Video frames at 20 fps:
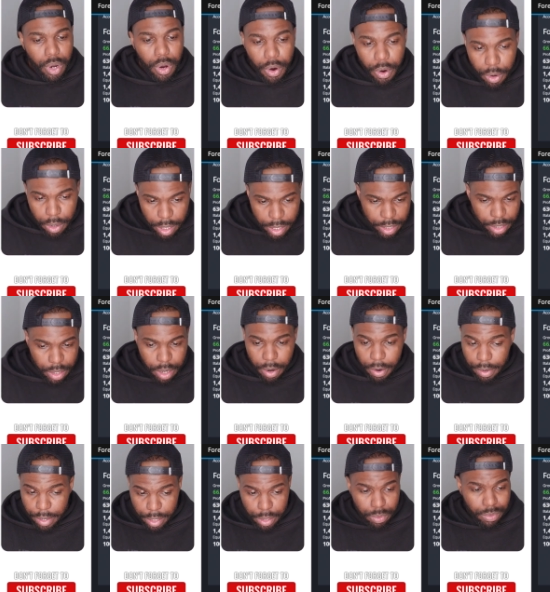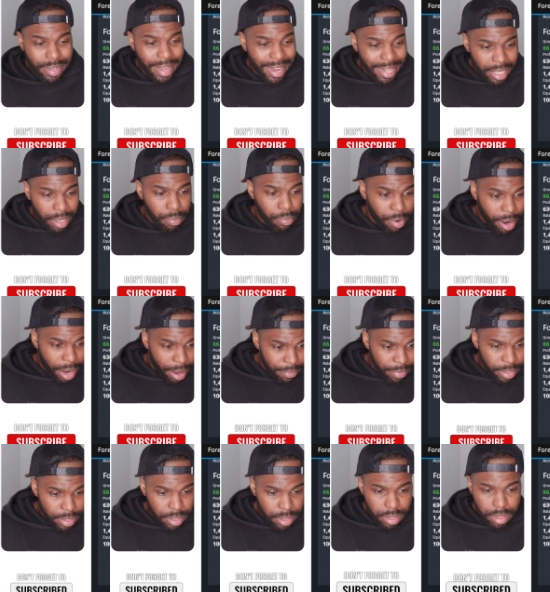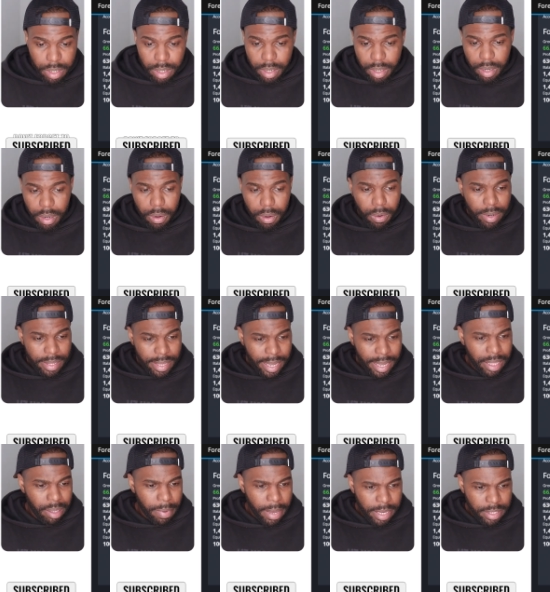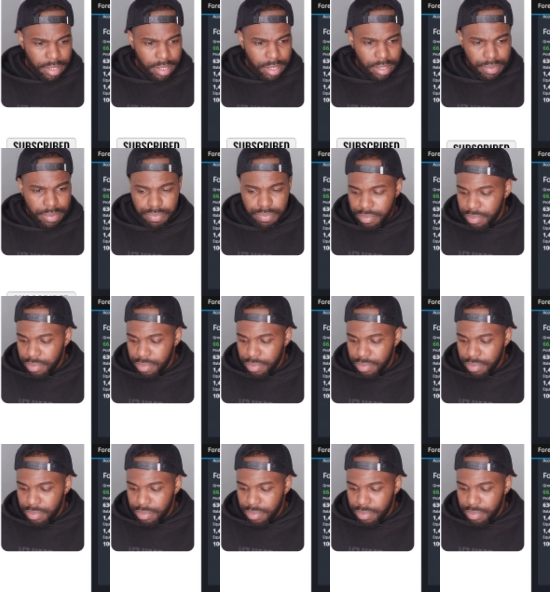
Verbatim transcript: earning earning you daily profits on a daily basis,